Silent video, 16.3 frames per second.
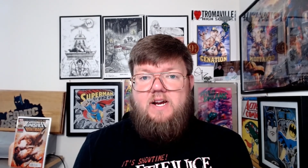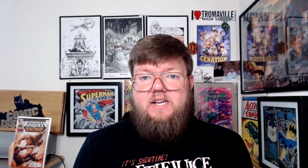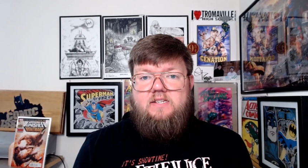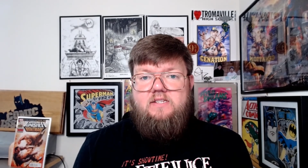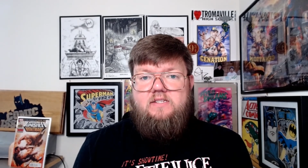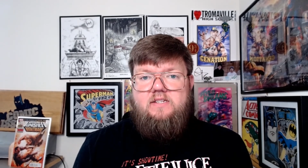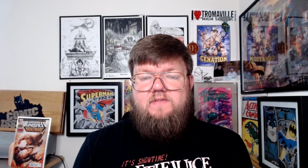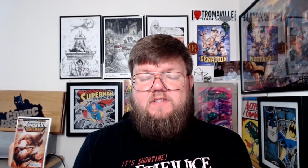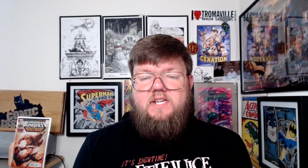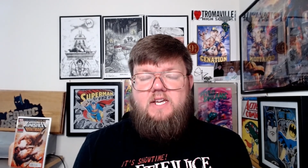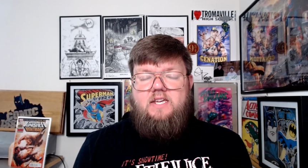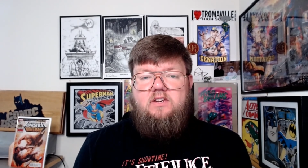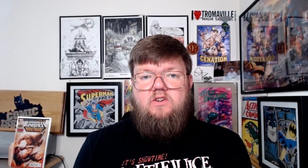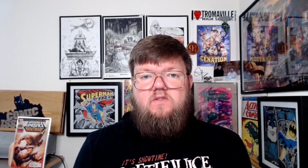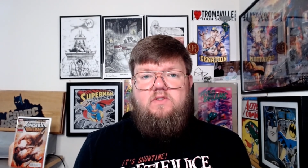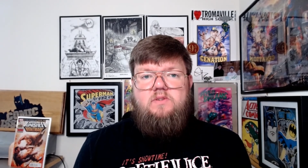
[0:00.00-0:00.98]
This stuff's
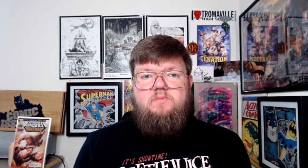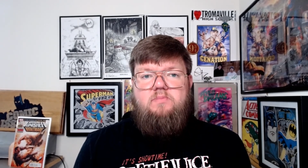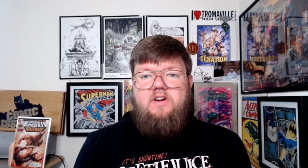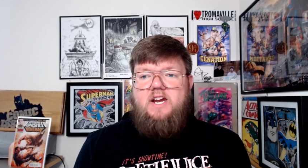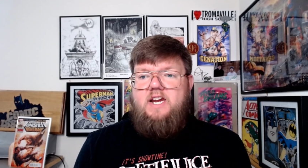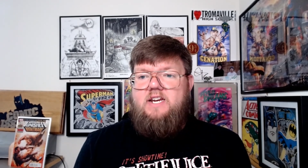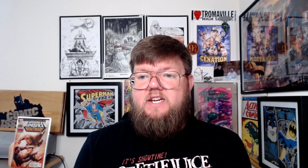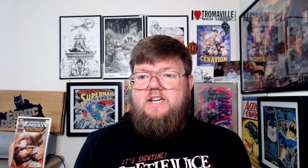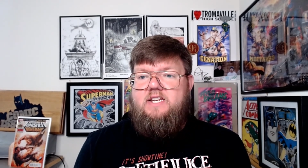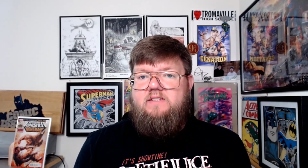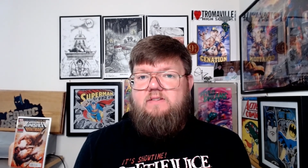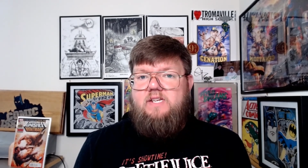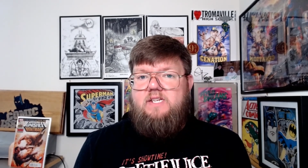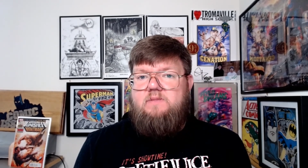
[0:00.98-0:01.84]
taking over his brain. He's